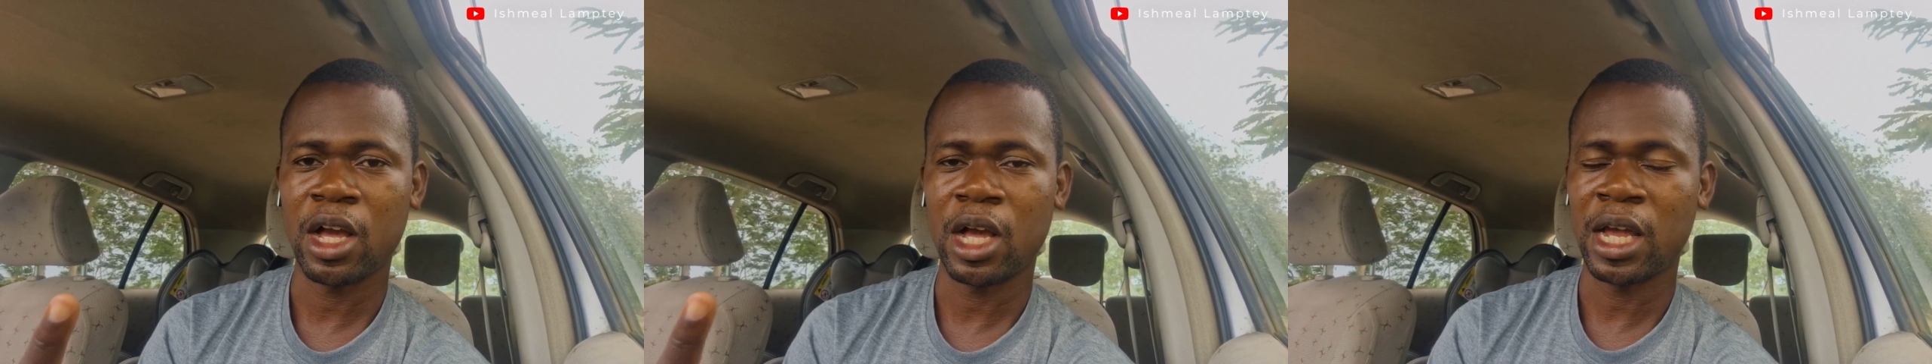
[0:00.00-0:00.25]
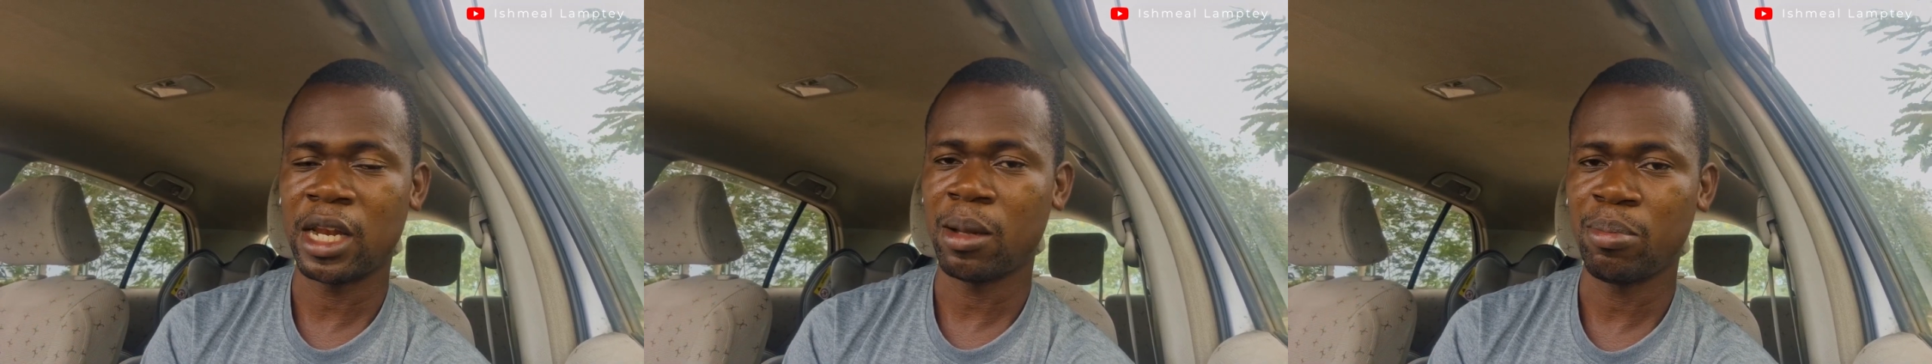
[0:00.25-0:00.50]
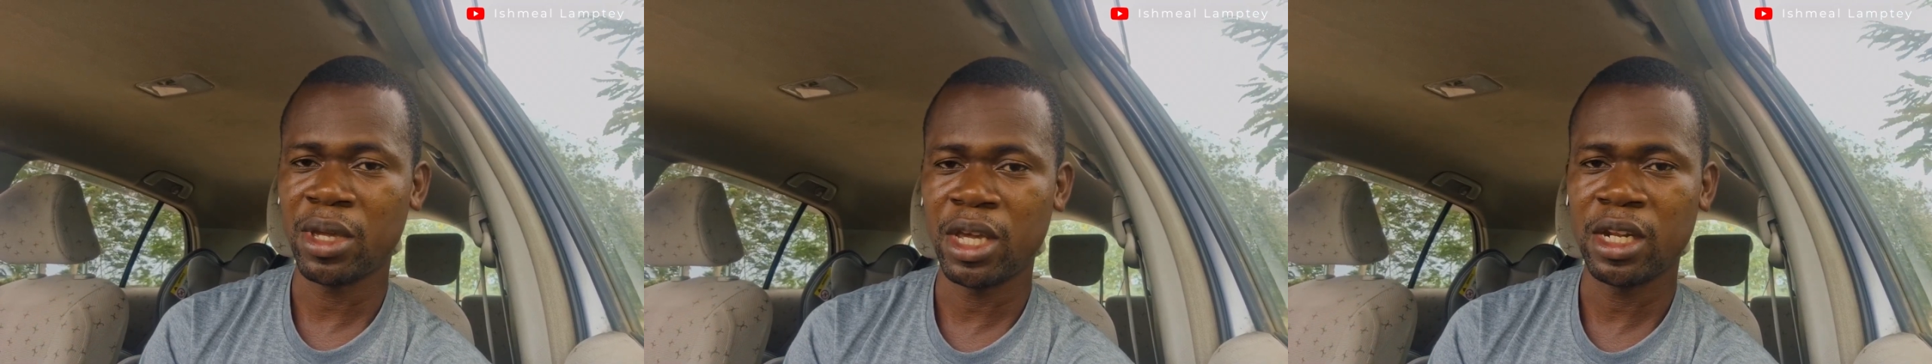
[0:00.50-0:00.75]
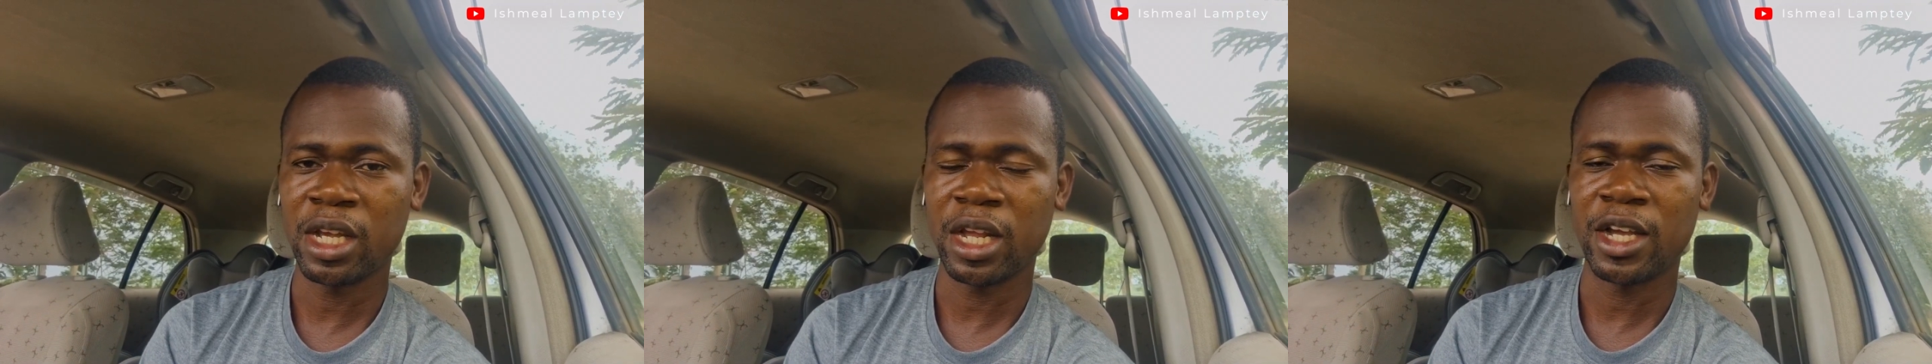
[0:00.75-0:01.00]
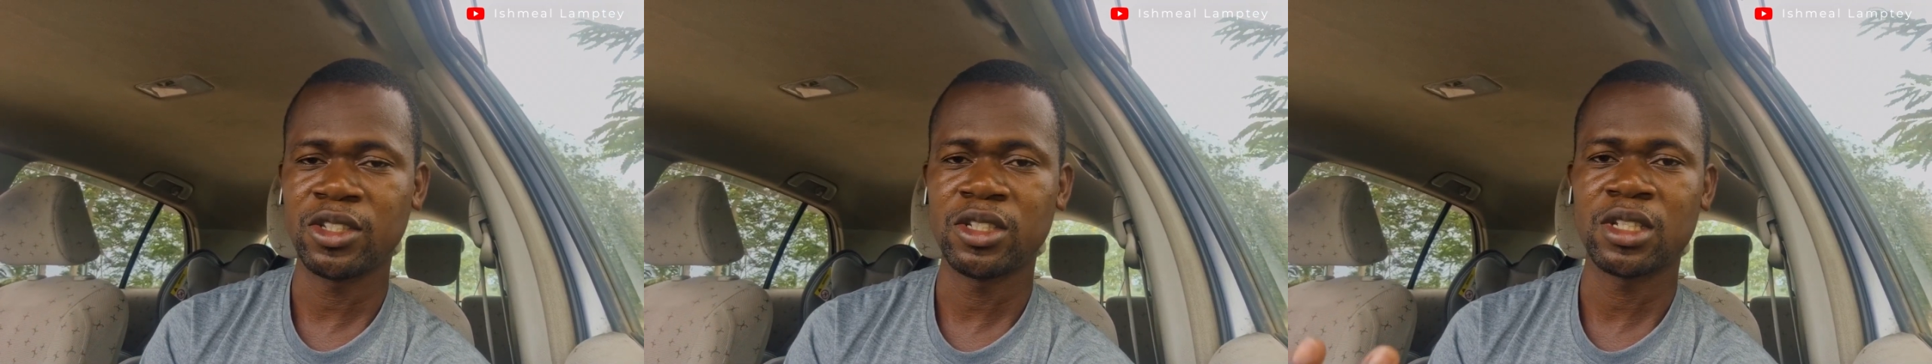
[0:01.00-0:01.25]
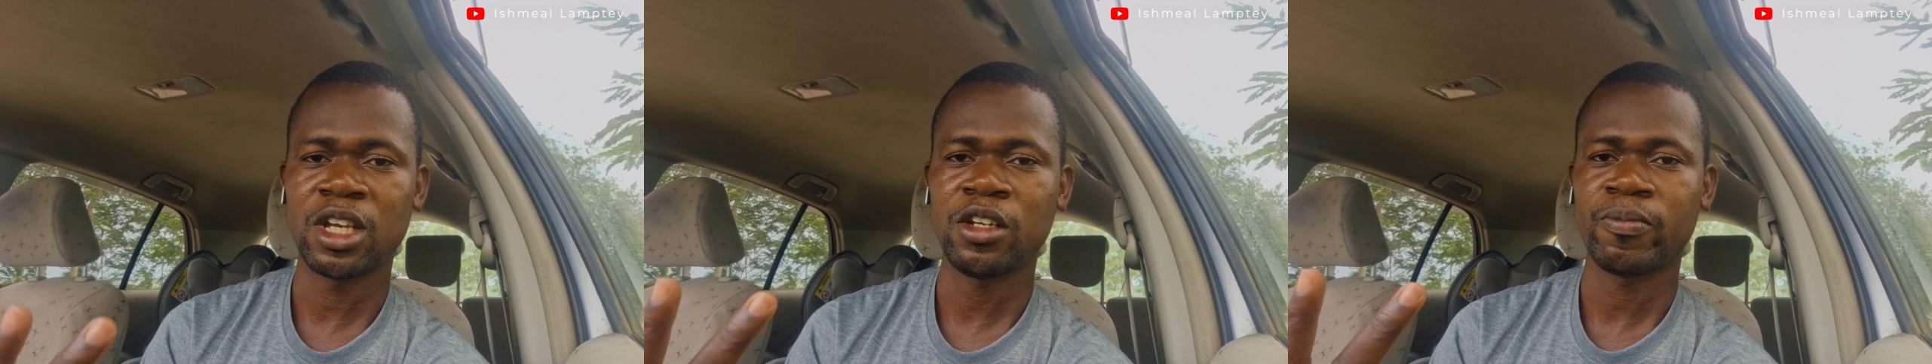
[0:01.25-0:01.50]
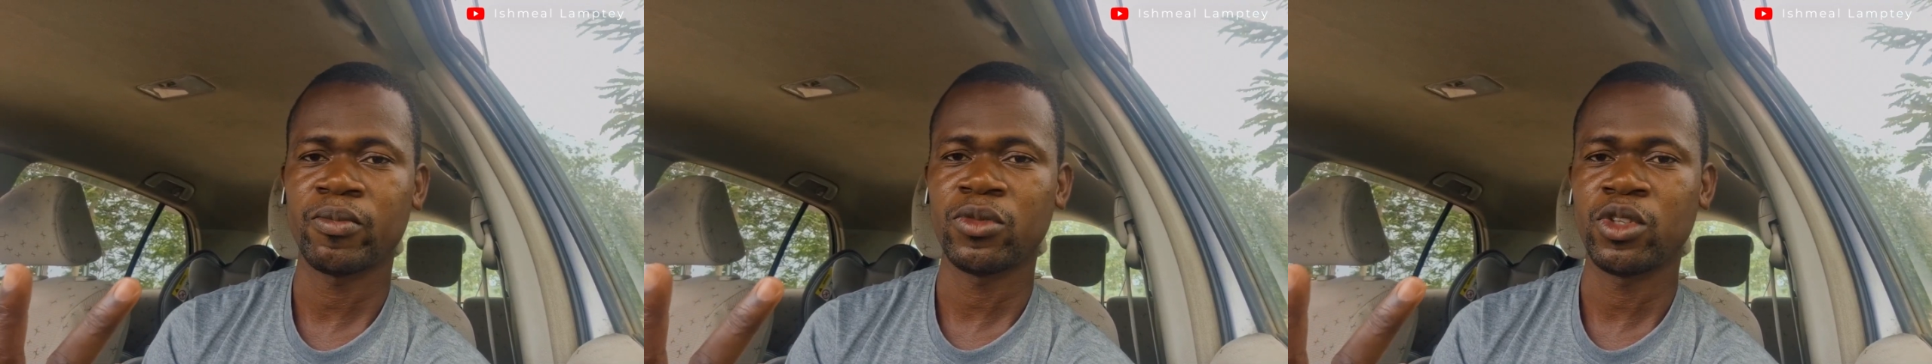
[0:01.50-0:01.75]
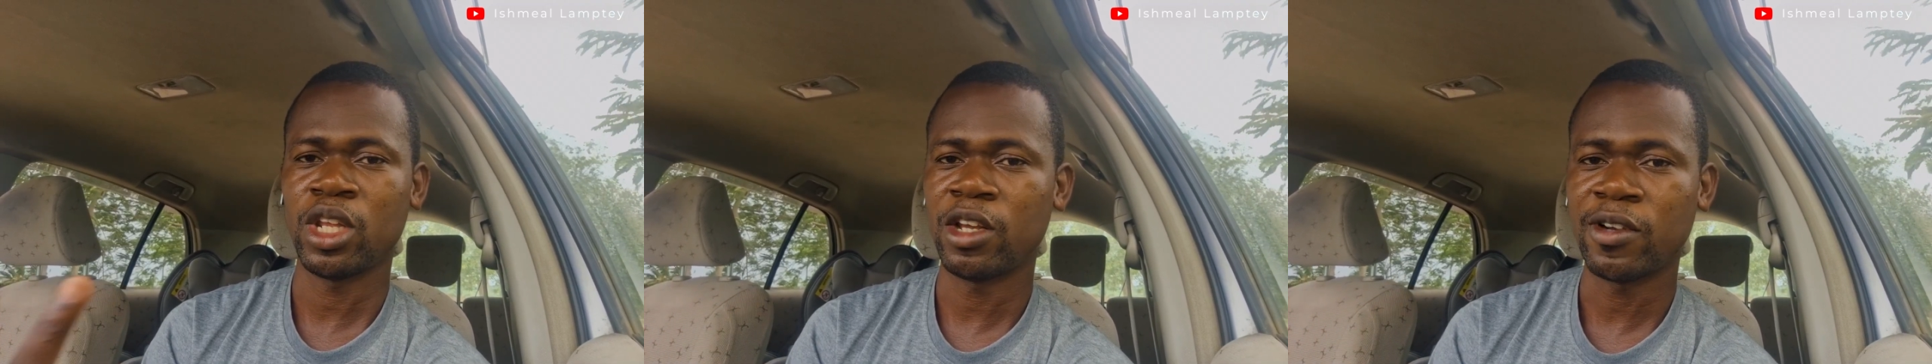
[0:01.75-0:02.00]
underpaid an artisan.
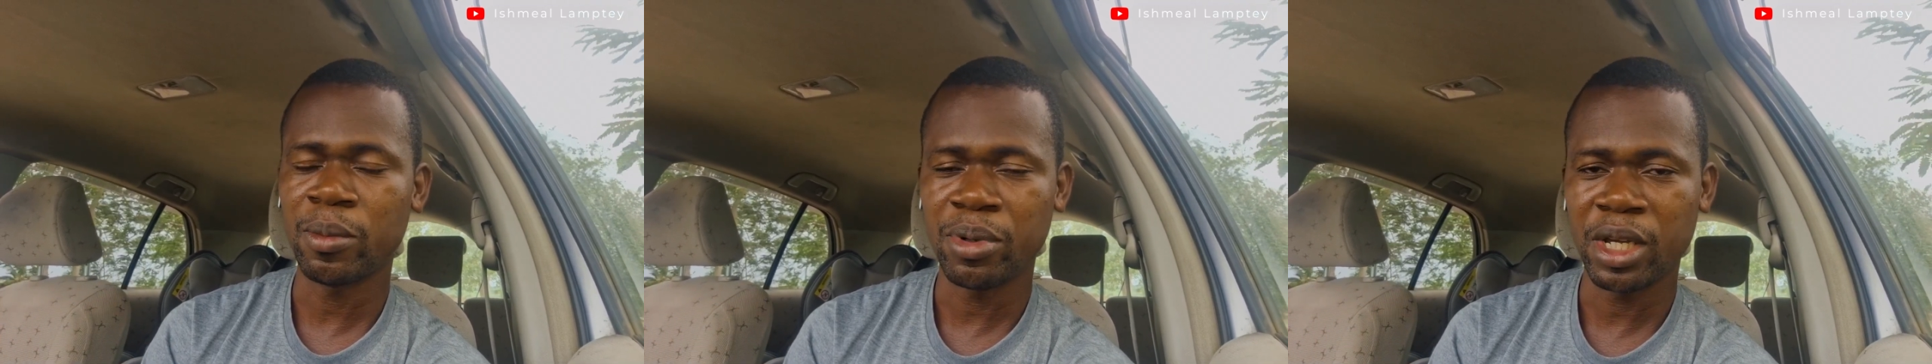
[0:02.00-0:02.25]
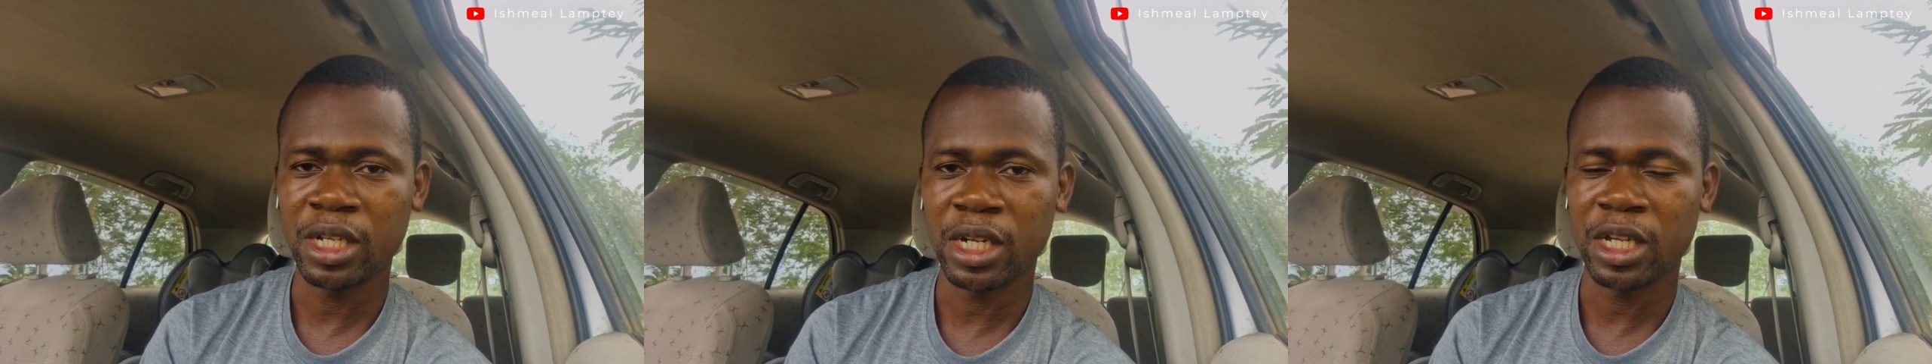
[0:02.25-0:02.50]
You never paid an